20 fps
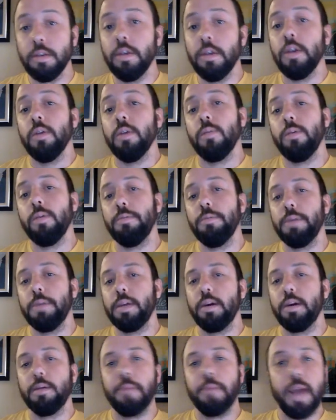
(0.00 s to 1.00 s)
would be
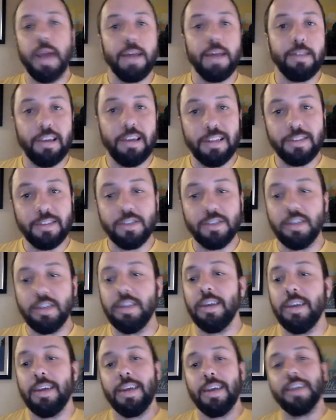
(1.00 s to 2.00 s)
on pathology
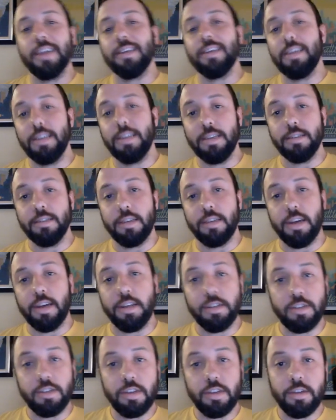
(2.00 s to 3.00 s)
and
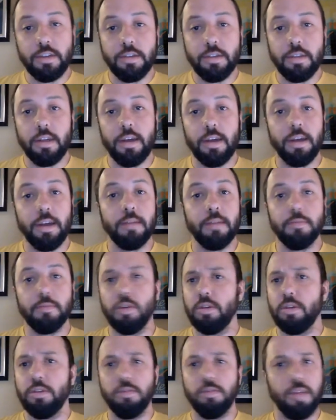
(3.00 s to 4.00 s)
kinesiology. You
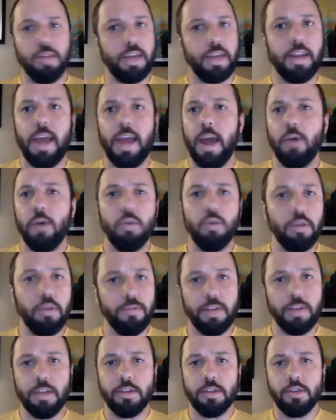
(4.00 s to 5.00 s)
can do like an hour of
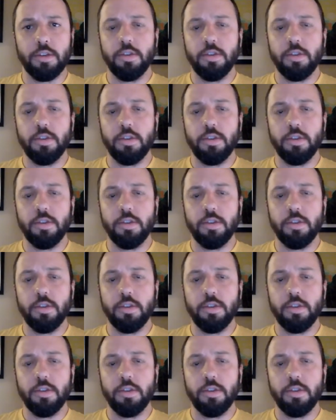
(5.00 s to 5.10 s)
each.